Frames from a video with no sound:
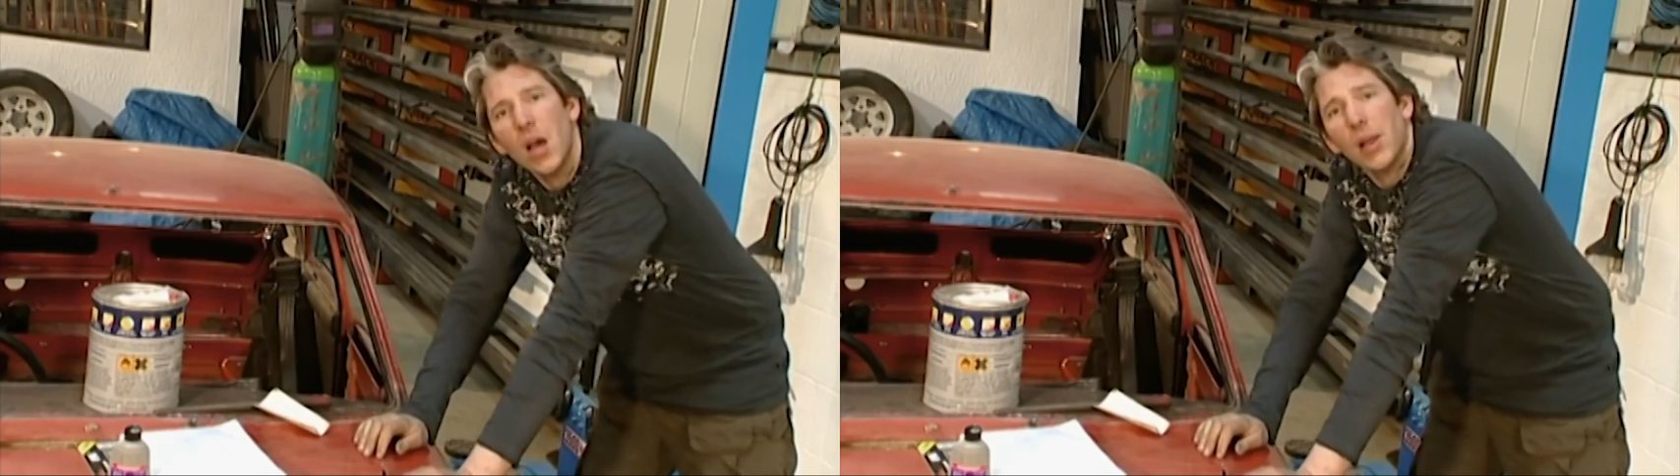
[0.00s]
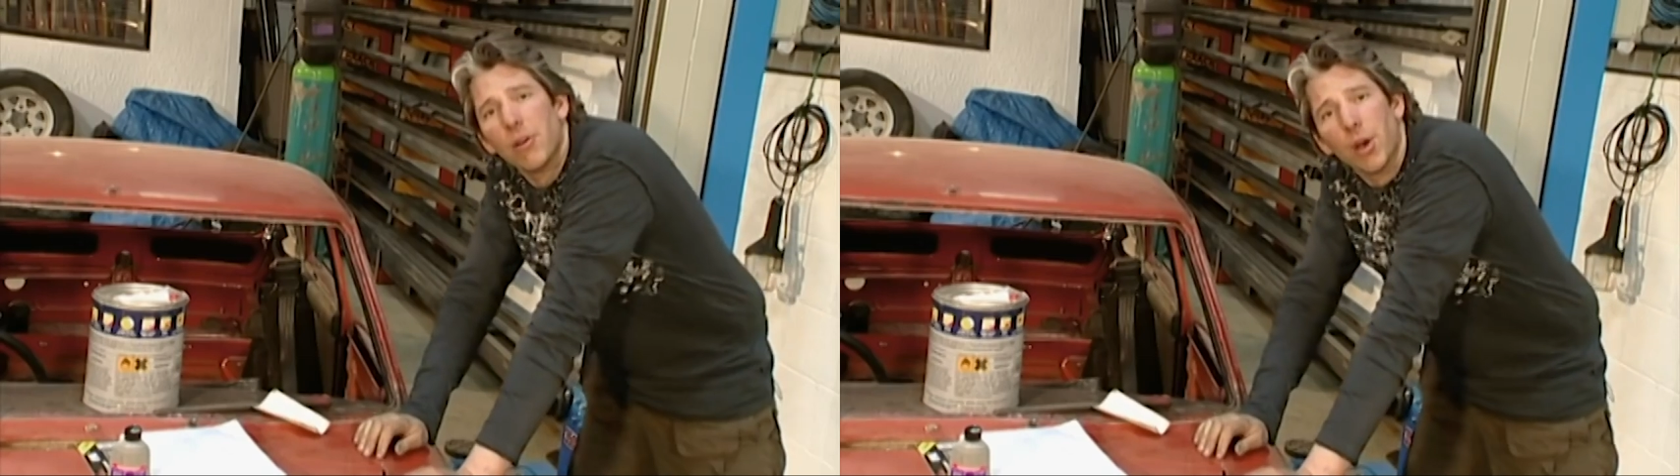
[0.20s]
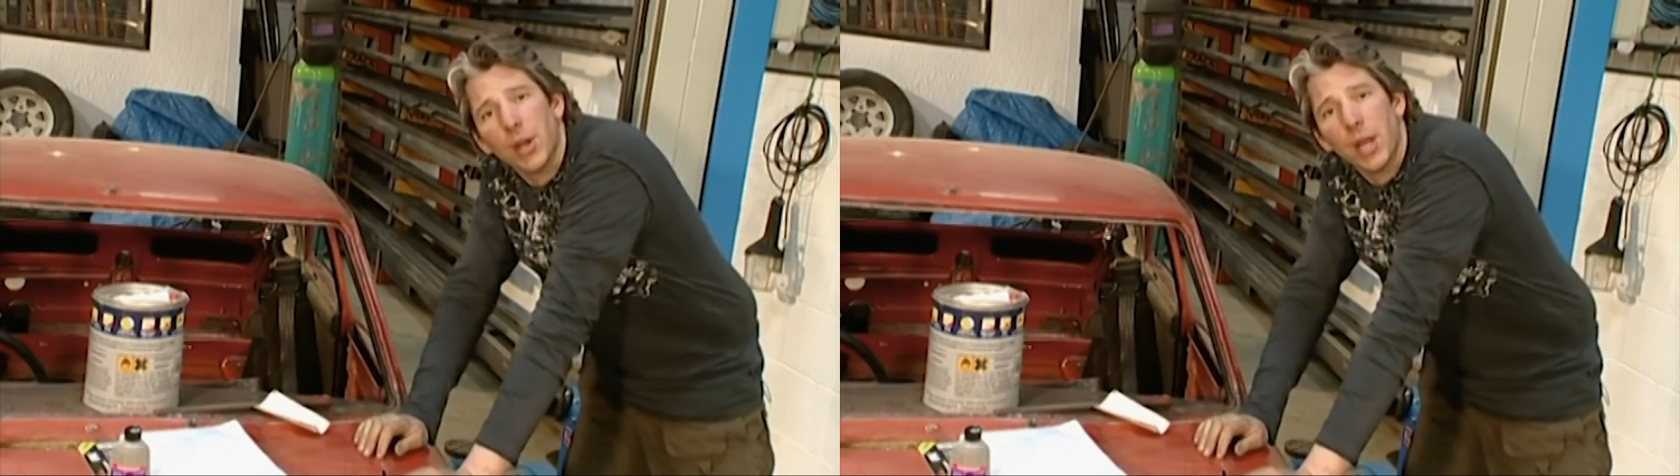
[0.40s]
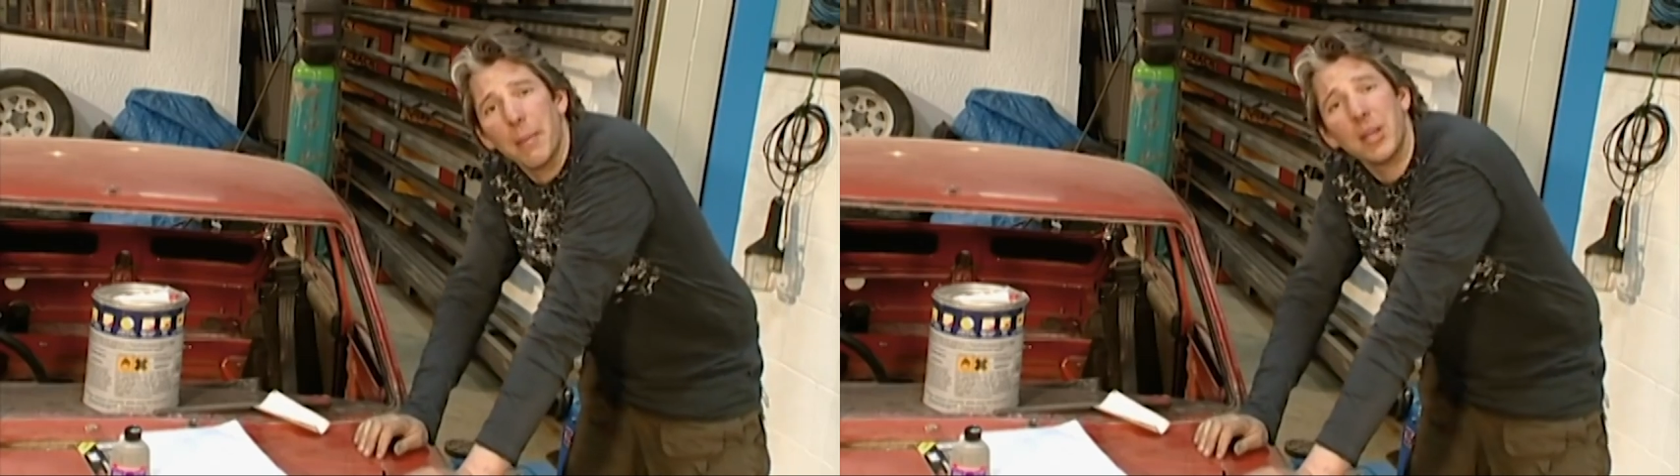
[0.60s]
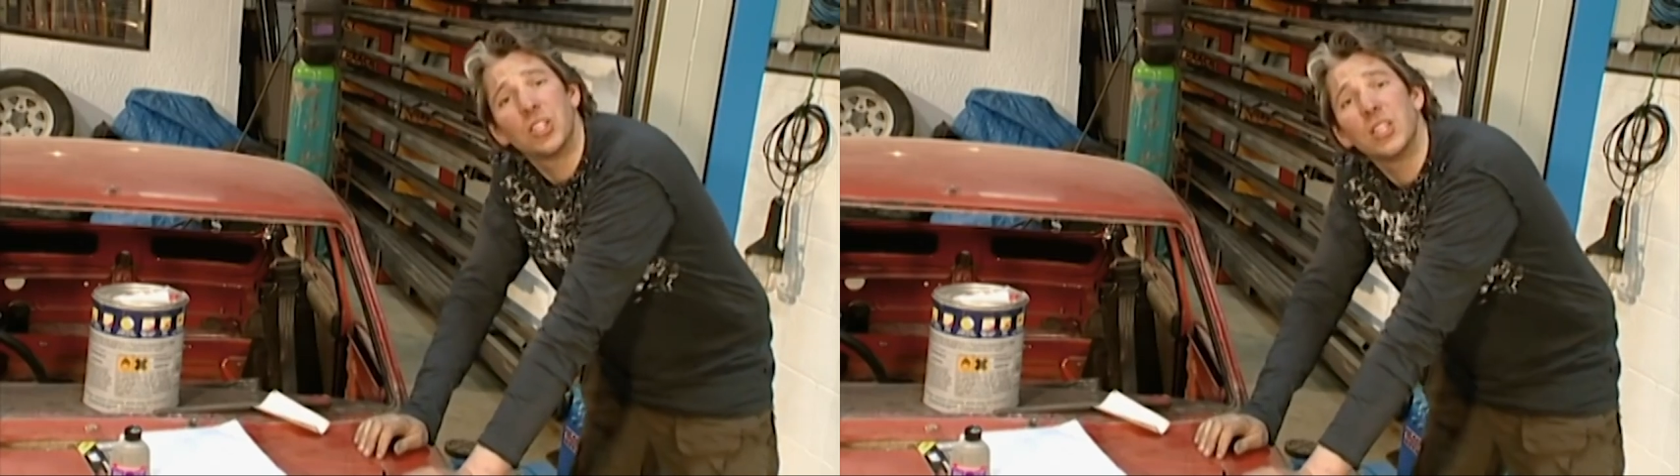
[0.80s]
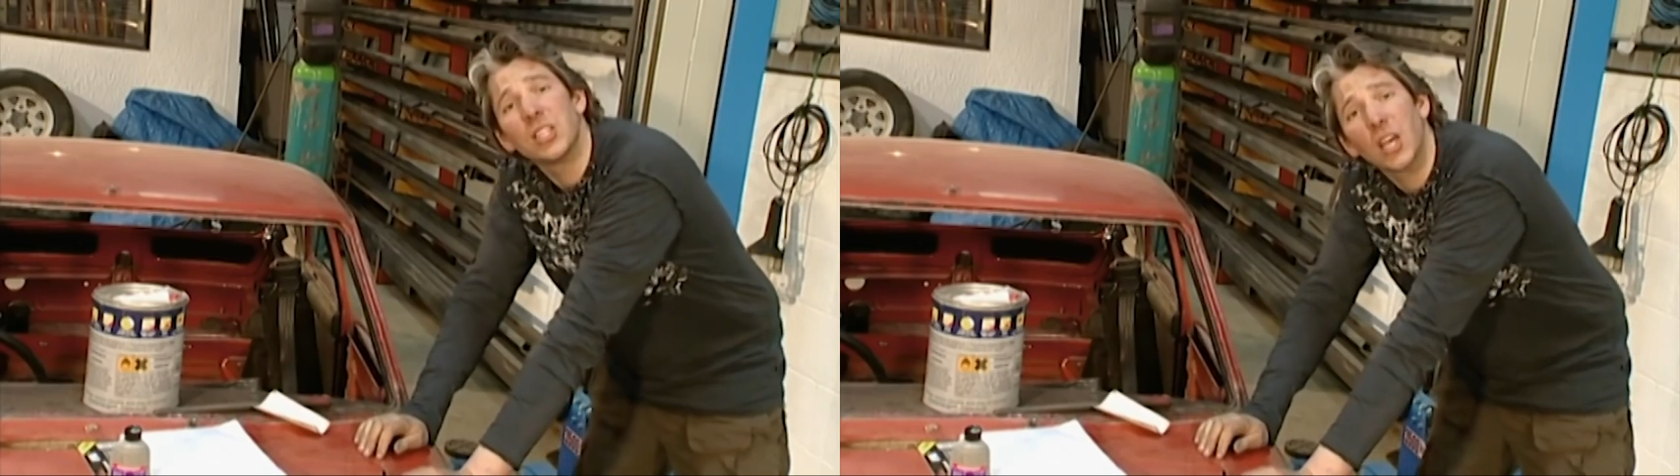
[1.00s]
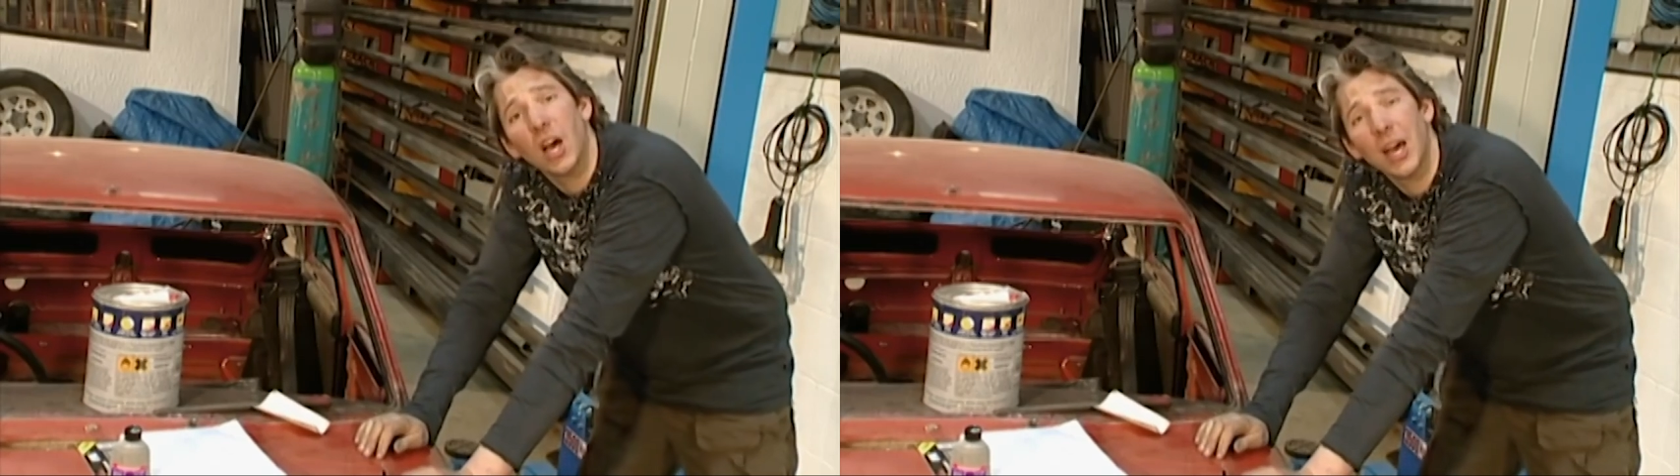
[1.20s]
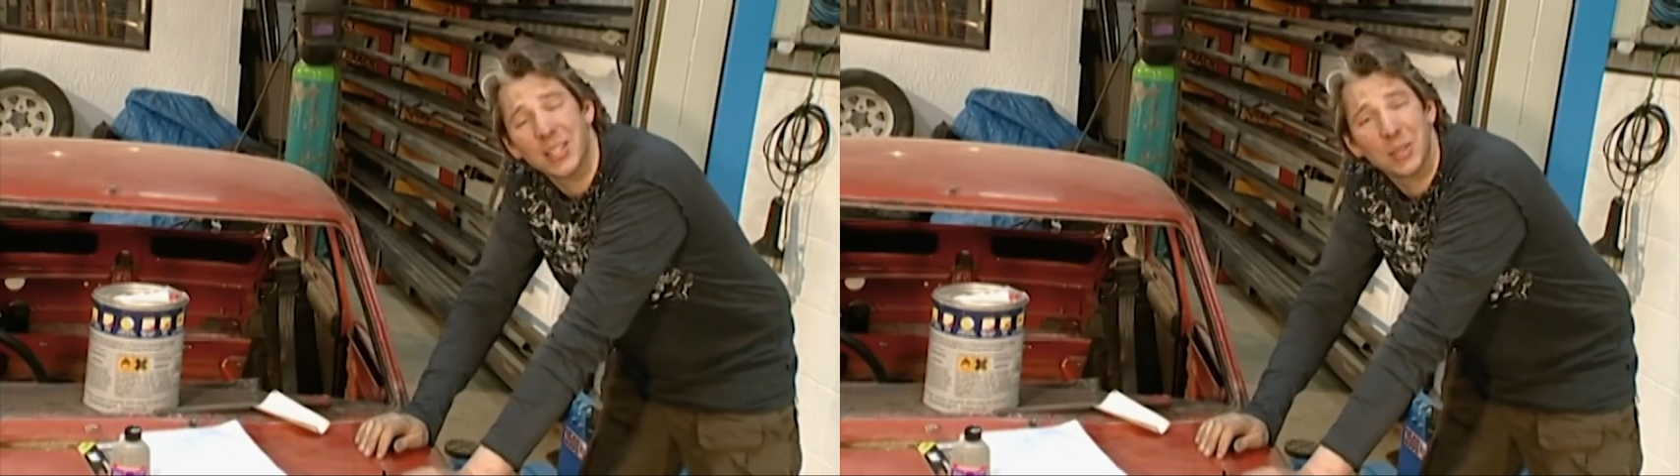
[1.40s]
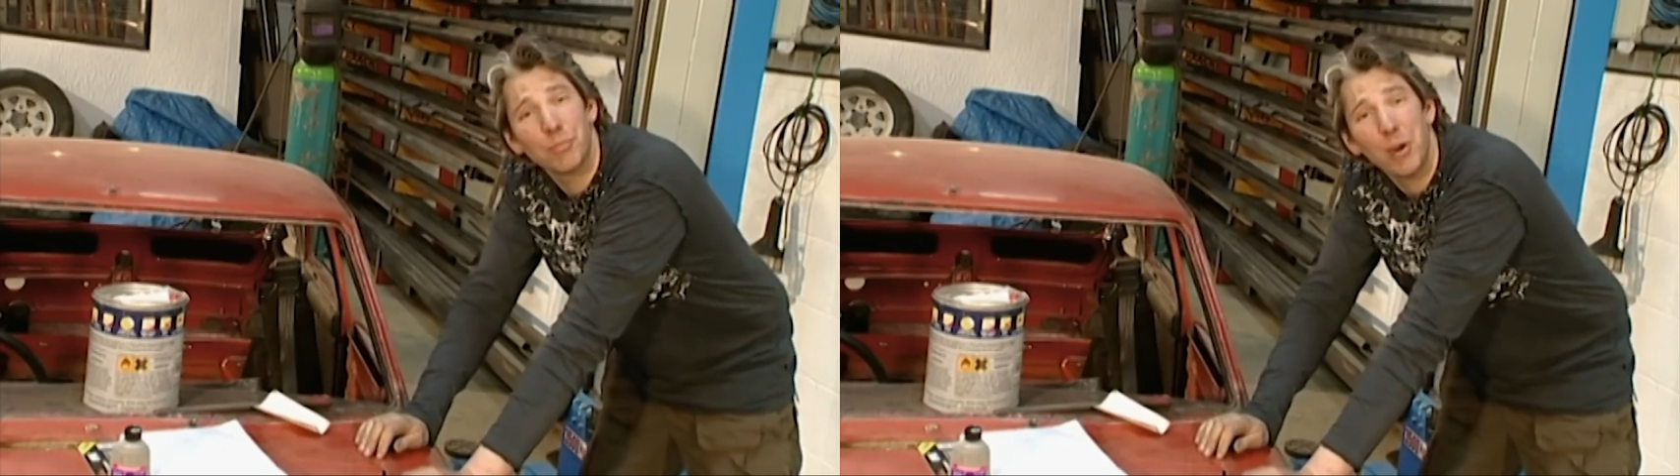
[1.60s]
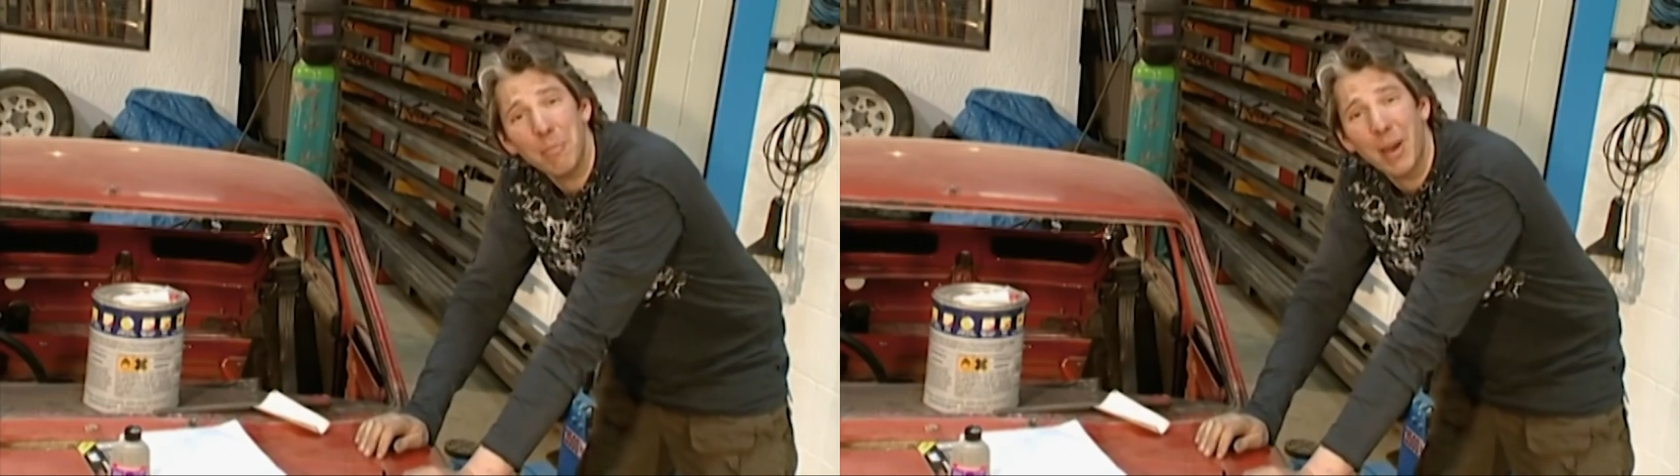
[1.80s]
Earlier on, I mentioned this car had
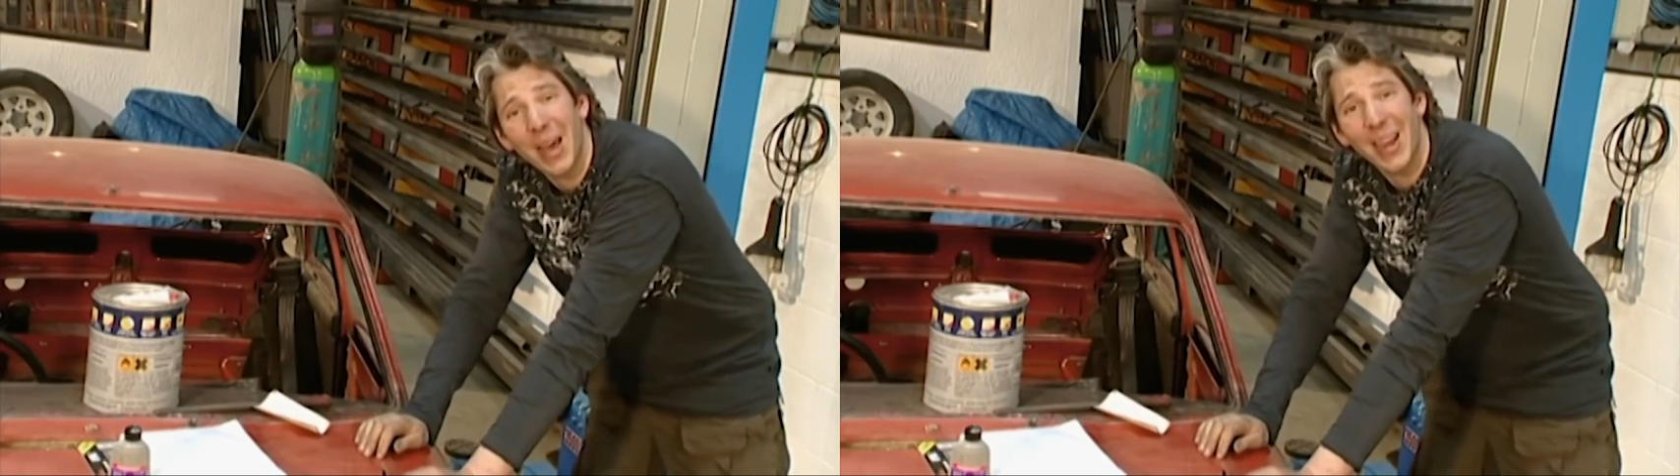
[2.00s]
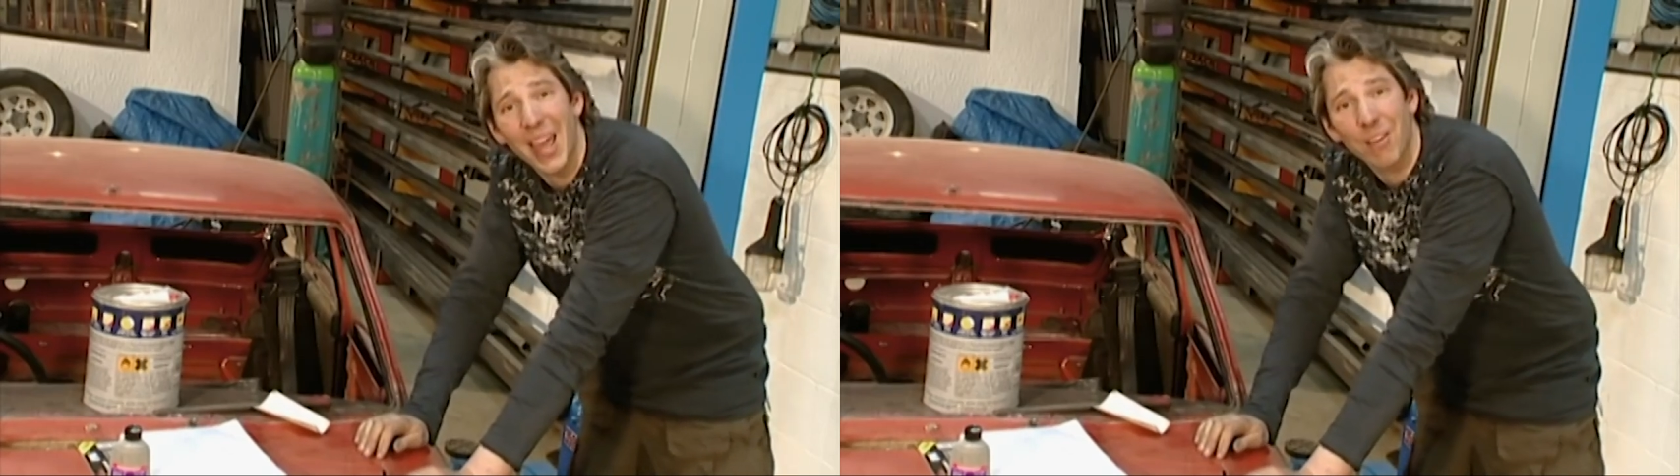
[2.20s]
some pretty bad